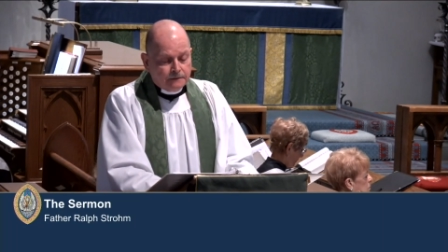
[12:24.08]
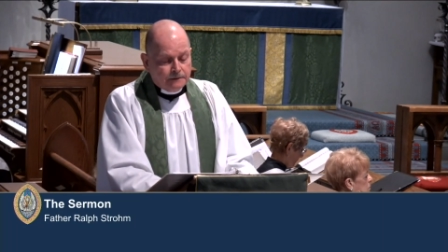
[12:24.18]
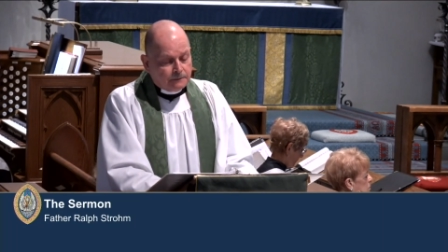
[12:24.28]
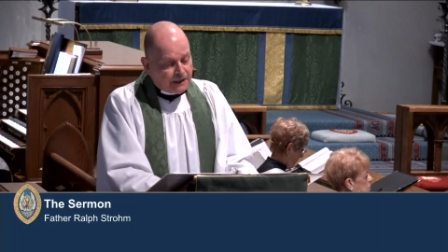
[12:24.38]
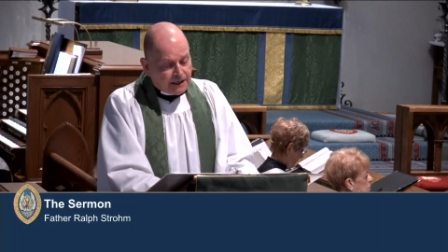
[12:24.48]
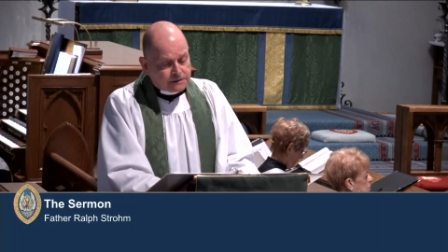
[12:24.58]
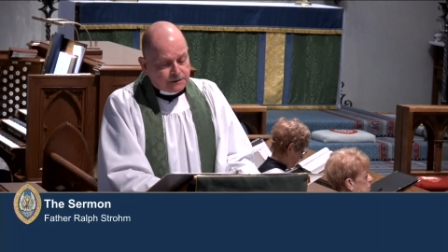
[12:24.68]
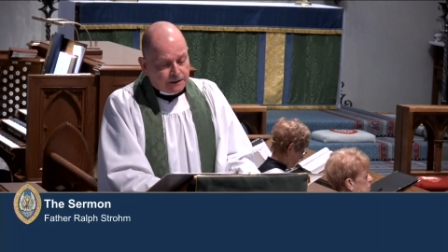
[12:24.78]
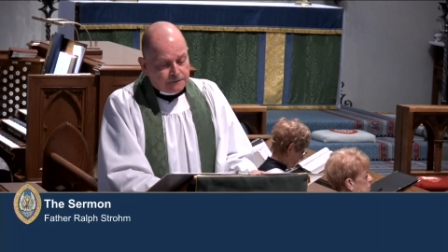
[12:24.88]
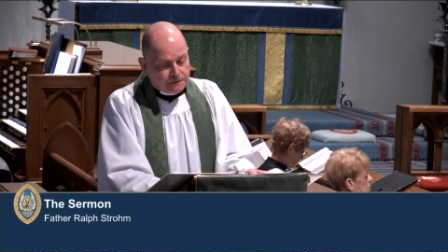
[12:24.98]
In the
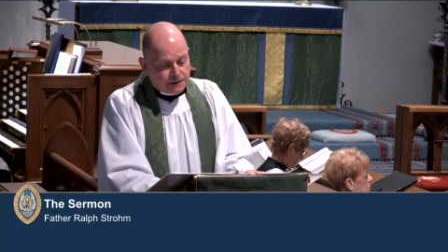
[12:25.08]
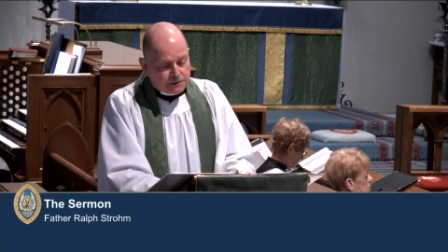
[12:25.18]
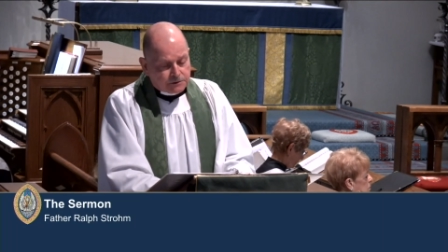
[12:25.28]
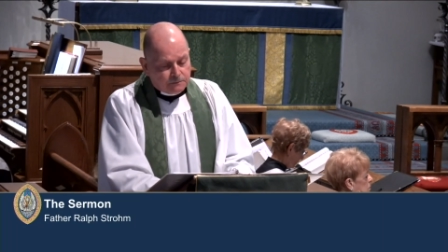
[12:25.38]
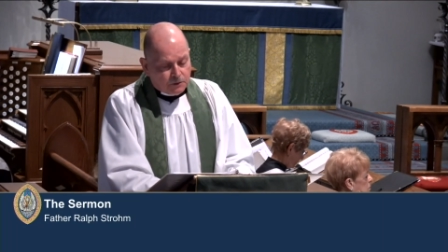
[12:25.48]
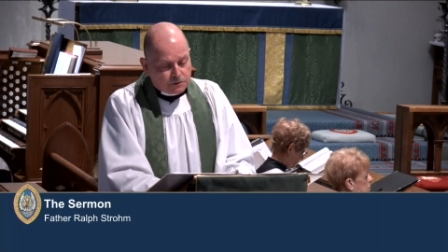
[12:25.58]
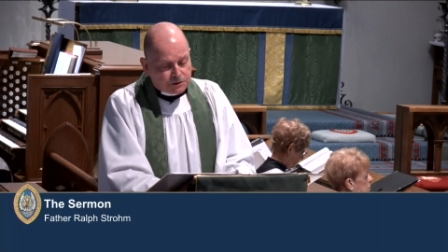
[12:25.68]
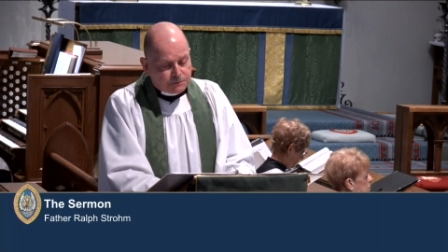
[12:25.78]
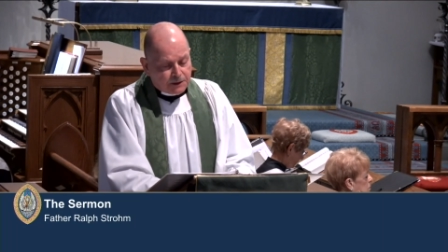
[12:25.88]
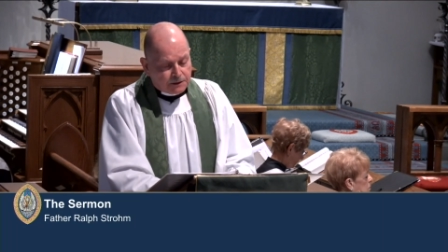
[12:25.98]
backside of the desert,
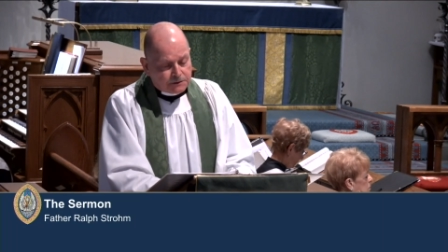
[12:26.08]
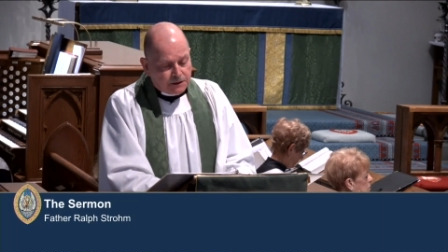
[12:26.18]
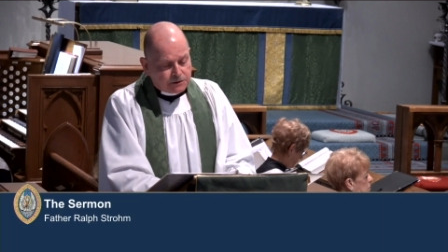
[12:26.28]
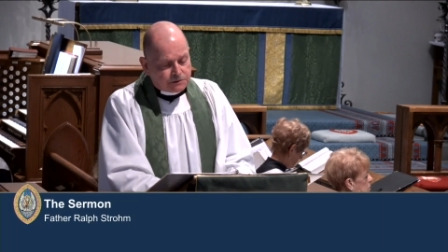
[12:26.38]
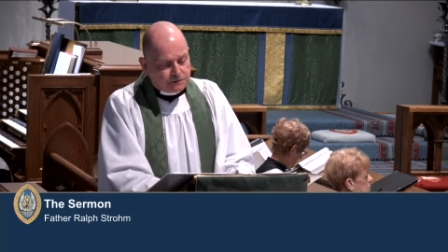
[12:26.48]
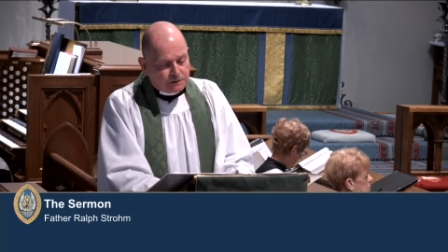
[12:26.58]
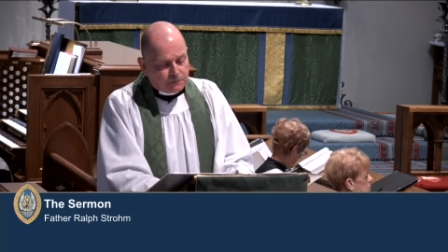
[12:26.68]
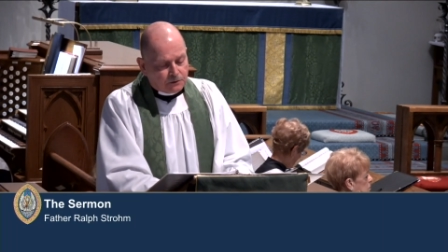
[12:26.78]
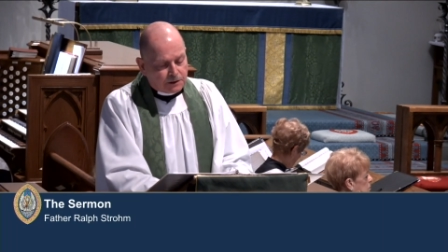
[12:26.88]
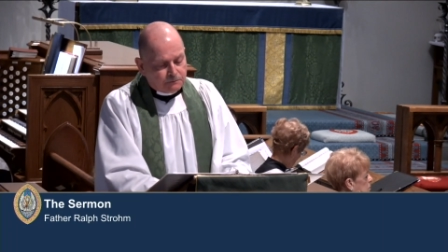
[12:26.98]
Moses paid attention to the
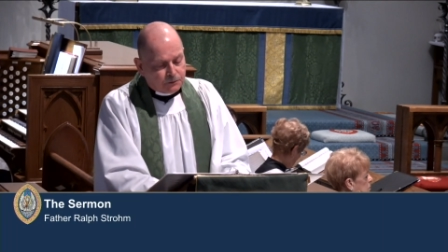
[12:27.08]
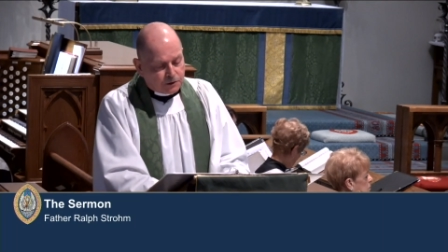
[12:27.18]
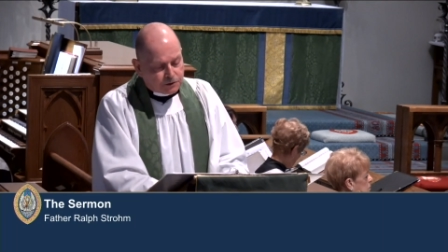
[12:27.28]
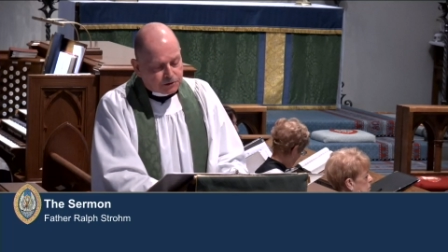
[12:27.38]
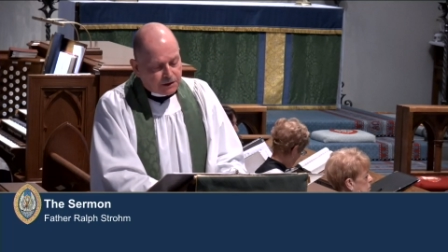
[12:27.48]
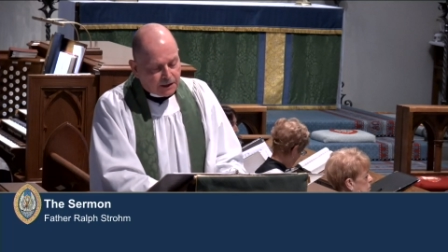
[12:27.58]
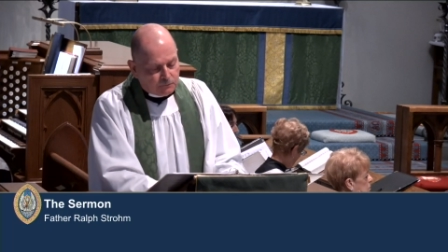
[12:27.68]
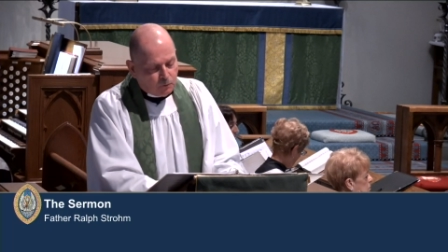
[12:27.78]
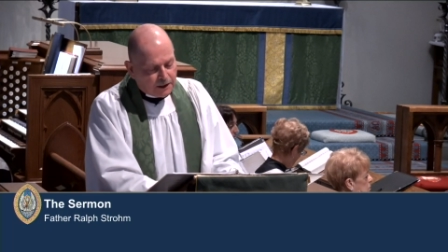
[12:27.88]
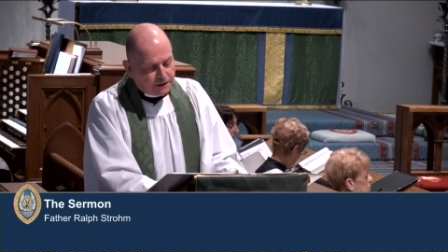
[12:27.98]
burning bush, God
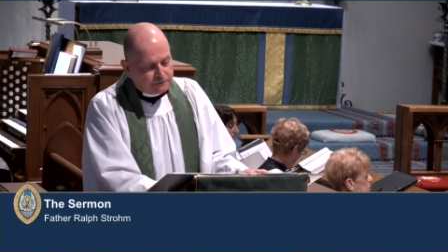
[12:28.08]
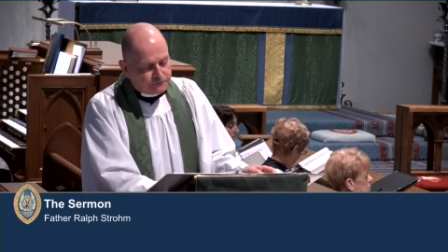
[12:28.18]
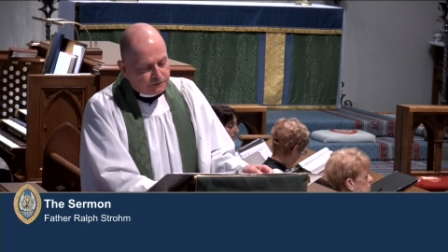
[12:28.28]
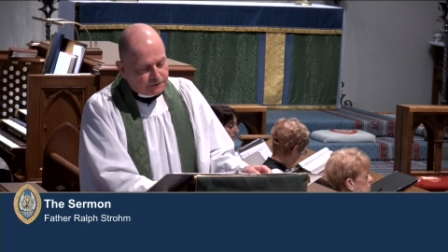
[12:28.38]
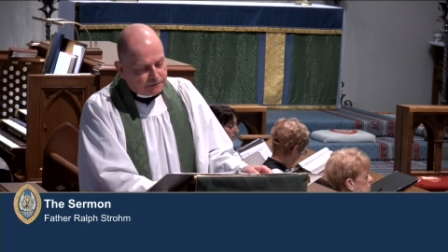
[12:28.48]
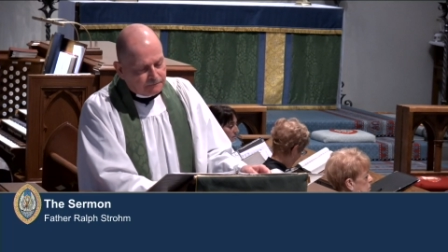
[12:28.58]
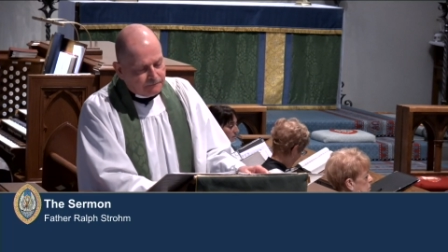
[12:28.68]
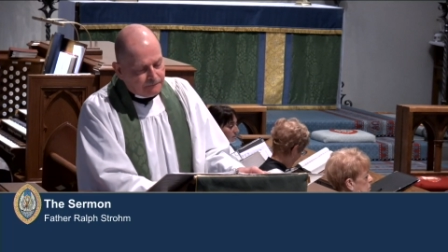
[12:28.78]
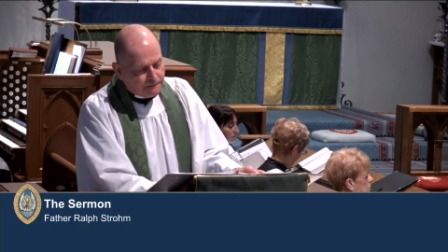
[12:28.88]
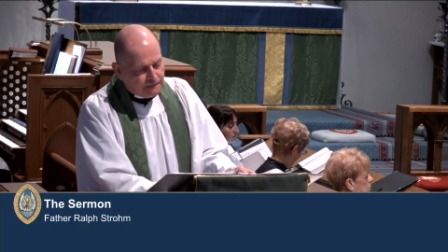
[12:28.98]
waiting for him.
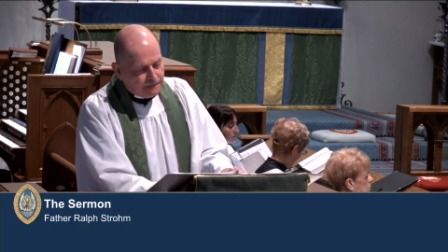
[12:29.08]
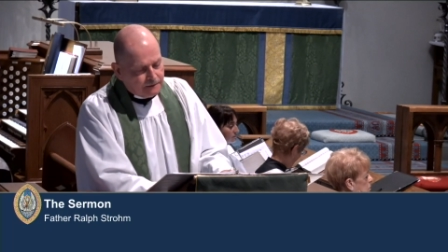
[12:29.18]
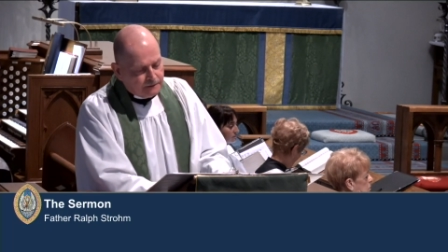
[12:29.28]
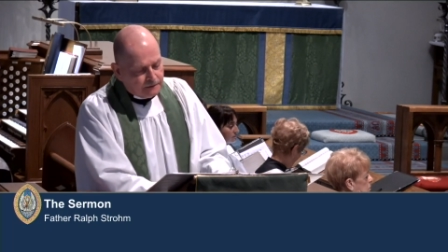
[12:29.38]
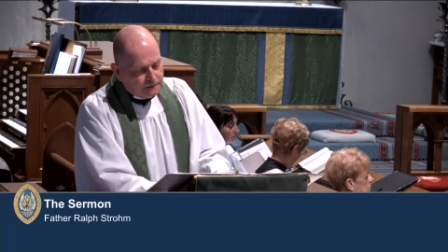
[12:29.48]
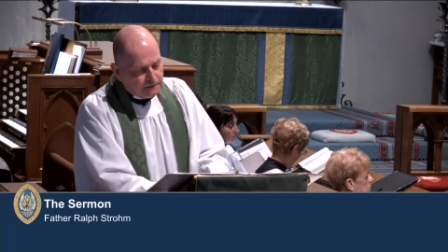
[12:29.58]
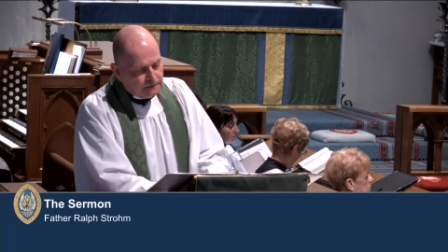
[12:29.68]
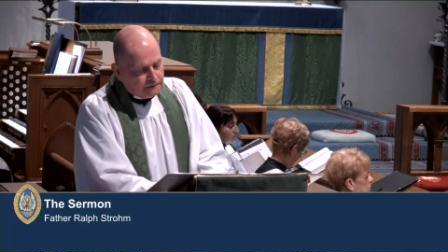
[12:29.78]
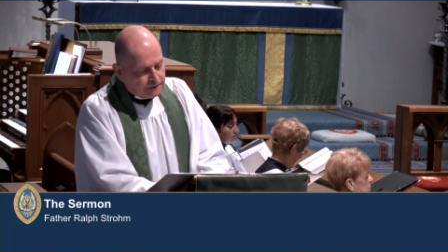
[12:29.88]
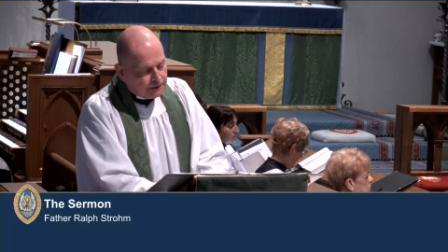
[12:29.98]

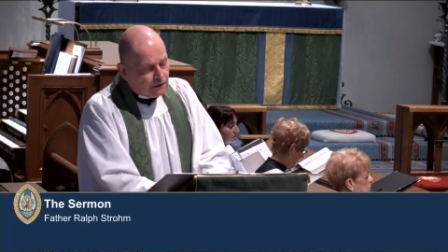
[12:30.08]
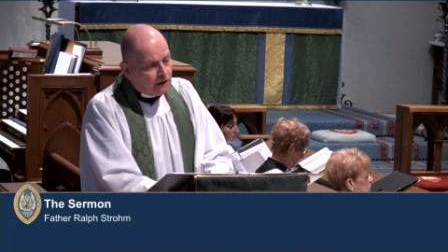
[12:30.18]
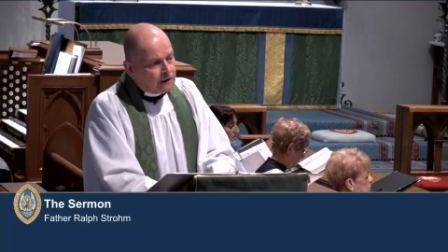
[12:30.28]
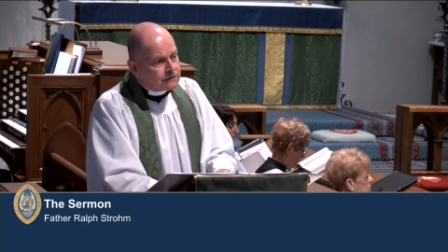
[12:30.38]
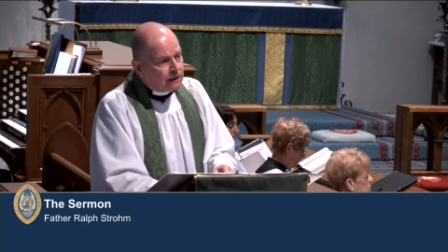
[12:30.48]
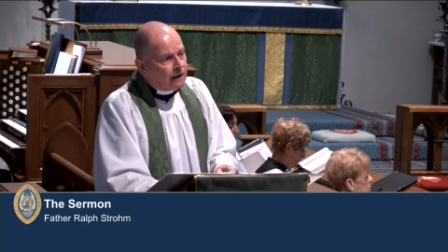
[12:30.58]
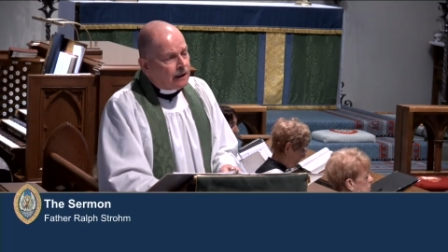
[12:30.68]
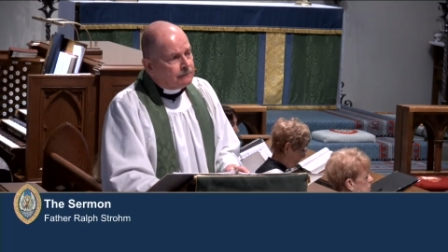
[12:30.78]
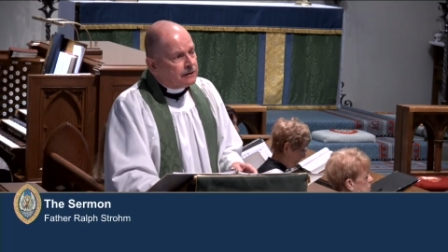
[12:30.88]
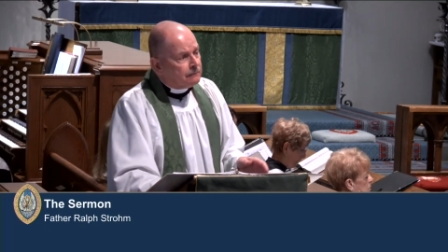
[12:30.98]
In our
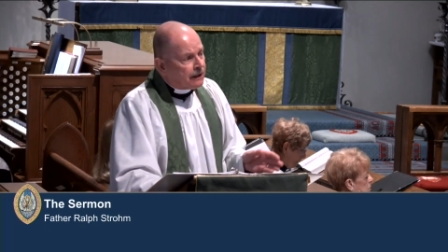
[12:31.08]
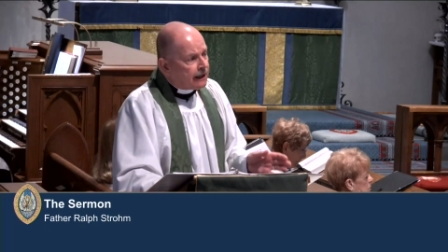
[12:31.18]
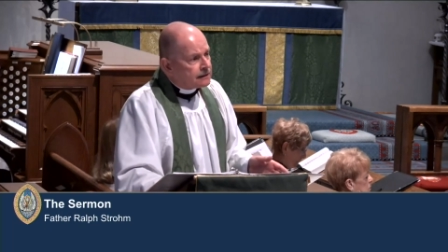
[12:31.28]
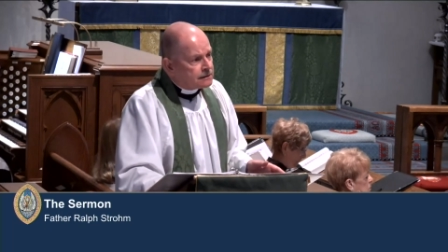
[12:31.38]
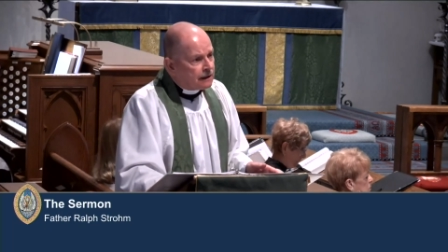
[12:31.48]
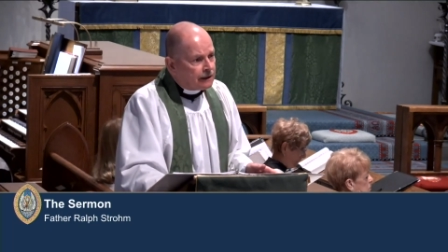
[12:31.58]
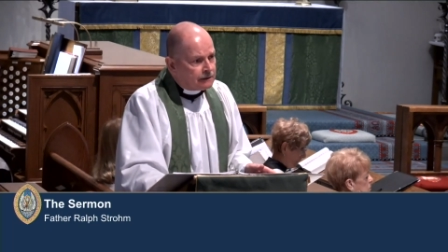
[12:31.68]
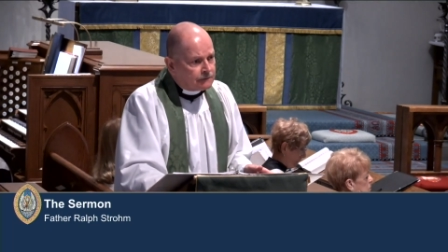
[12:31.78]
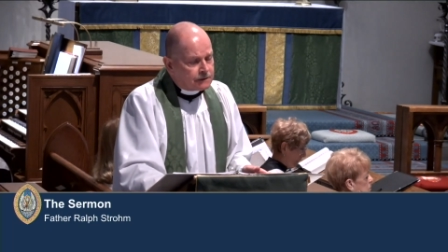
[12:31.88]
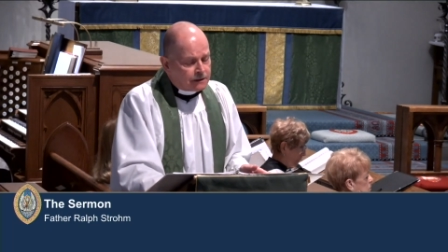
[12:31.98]
time, in the backside
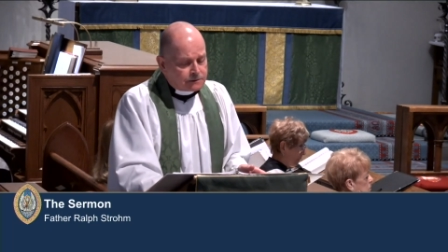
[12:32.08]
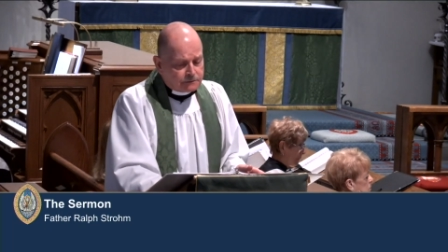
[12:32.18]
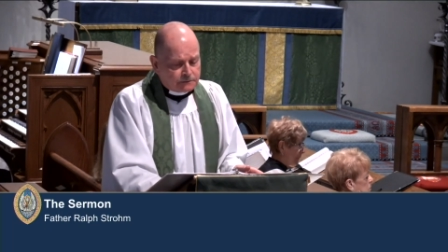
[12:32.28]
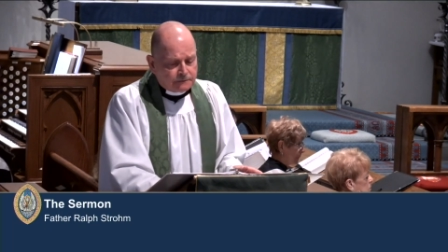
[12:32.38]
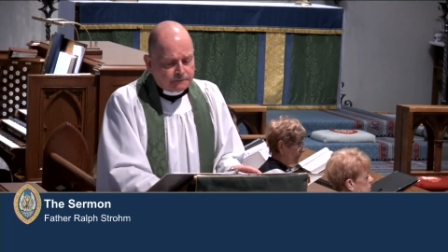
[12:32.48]
of the desert,